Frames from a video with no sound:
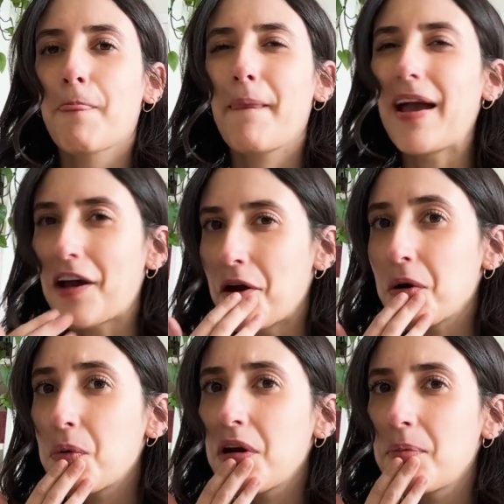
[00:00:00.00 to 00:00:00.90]
I kind of
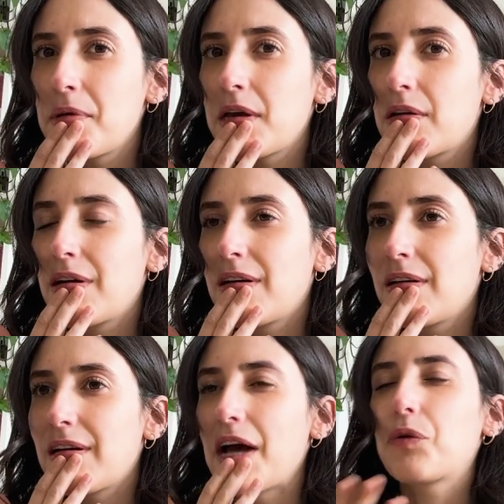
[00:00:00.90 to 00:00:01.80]
want to make,
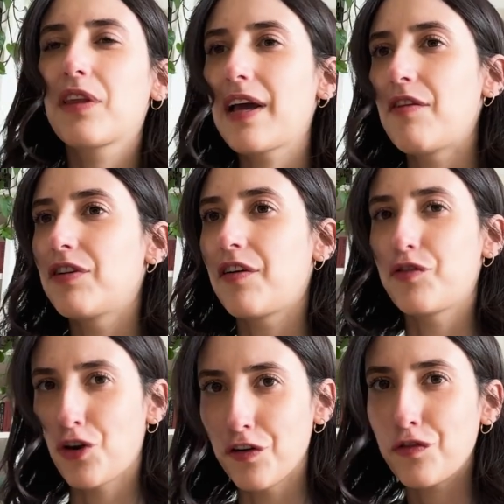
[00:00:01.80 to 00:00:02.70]
I don't think I have enough
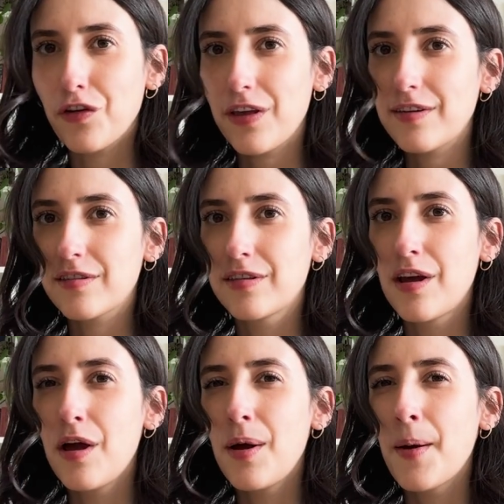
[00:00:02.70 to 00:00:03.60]
yarn for this,
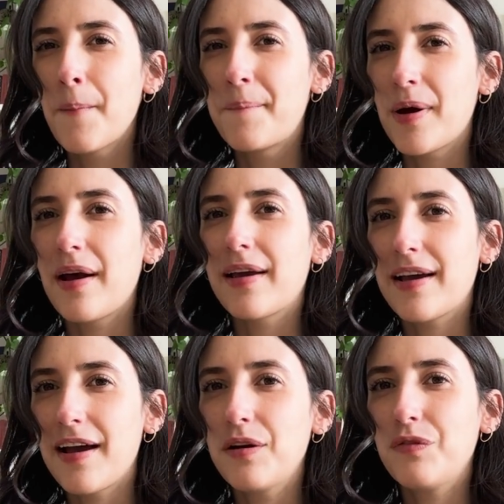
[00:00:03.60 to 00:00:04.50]
but I
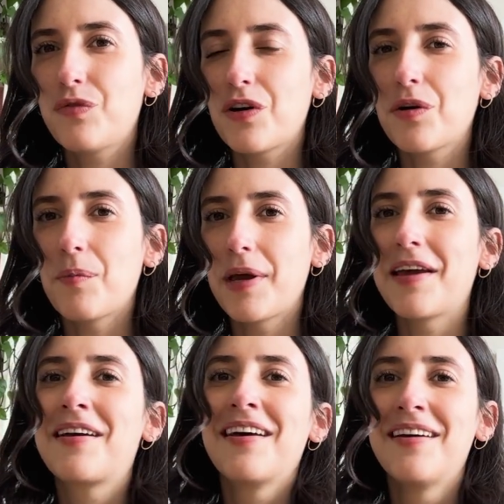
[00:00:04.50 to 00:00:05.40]
kind of want to
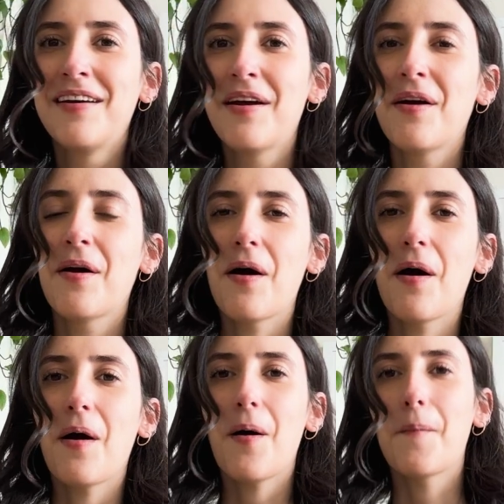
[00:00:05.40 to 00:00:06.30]
make
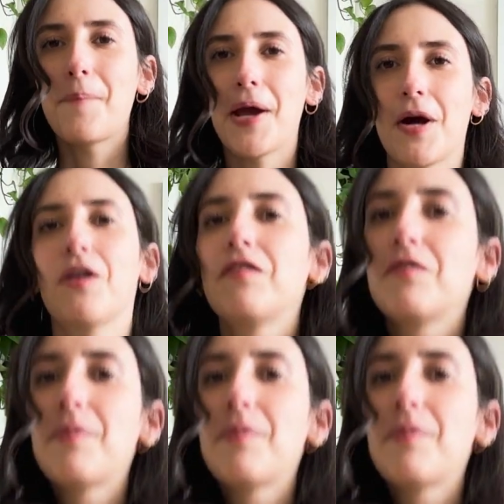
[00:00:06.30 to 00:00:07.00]
a pair of